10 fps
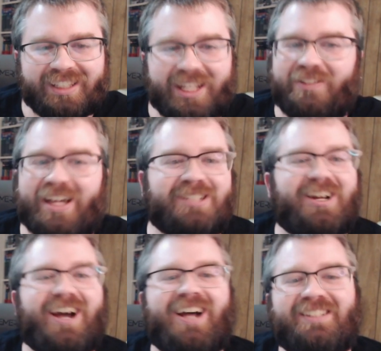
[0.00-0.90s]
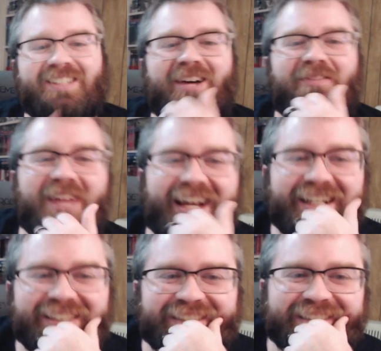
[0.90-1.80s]
Love that shot. Love
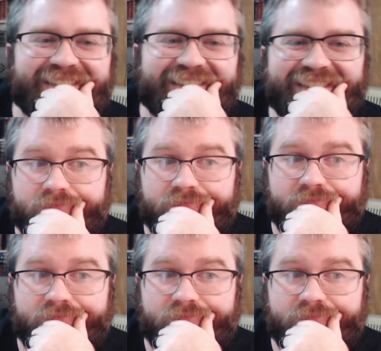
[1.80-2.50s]
that.